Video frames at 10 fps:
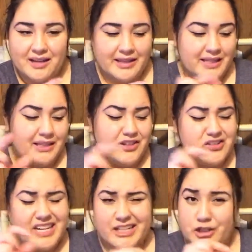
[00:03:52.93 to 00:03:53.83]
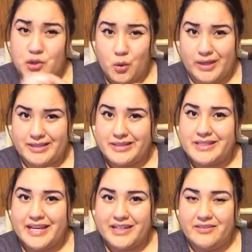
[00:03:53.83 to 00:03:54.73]
like little tiny toys
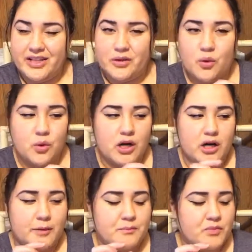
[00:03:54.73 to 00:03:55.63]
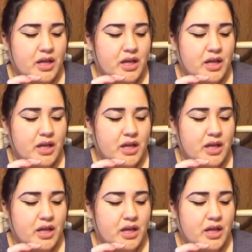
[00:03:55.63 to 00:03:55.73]
inside of it, or